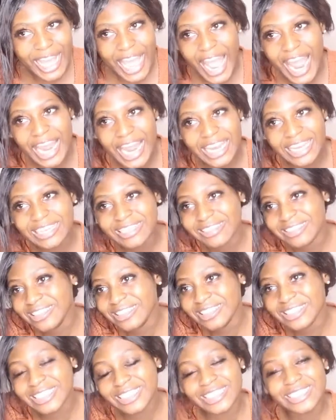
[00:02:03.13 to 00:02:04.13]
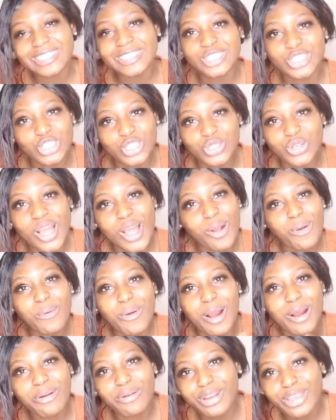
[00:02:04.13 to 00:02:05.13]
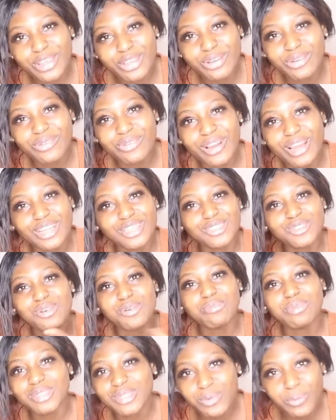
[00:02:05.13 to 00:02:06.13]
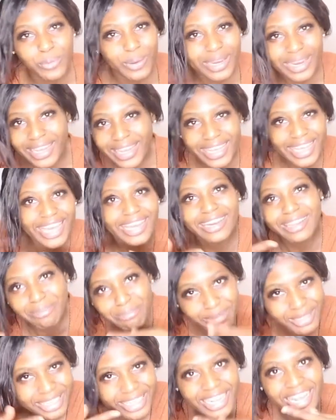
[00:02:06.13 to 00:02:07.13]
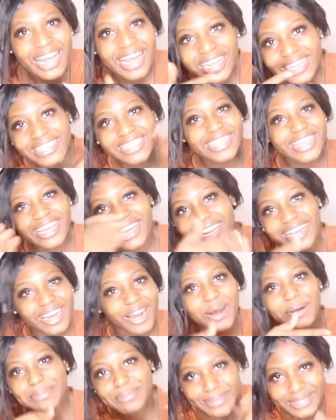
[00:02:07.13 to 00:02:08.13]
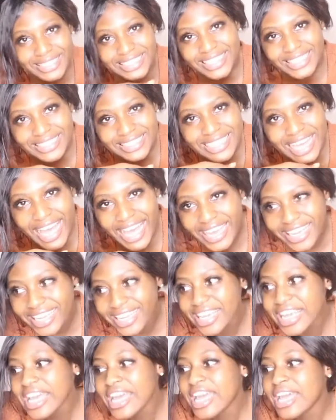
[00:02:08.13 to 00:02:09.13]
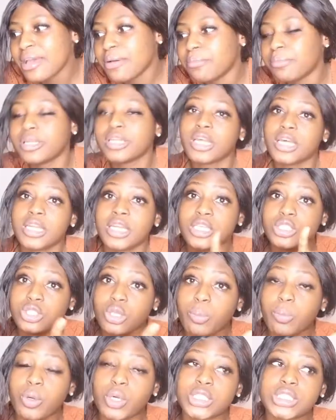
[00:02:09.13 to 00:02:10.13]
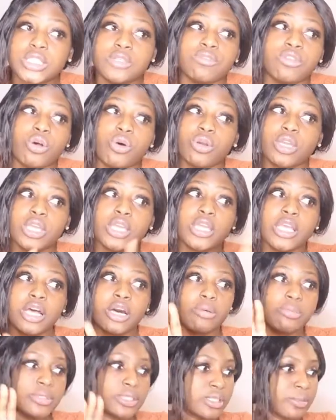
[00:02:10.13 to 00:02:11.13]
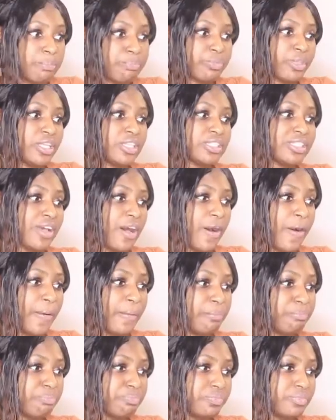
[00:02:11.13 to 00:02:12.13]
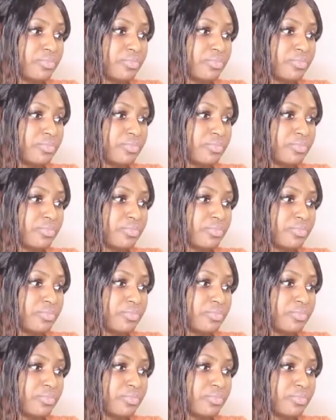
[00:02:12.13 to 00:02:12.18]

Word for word: and tease you and worry you and you'll be doing it. Can it be the of seaside? Banana is supportive though. He helps. So